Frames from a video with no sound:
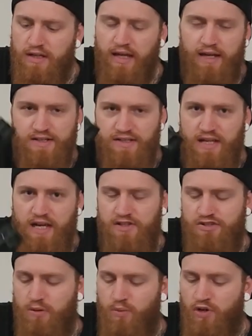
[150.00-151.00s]
keen to see how
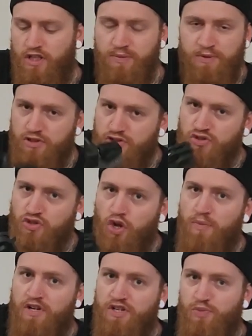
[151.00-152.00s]
this one works, but it's
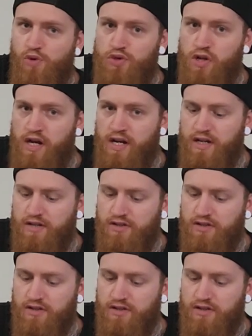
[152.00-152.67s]
so much more lighter.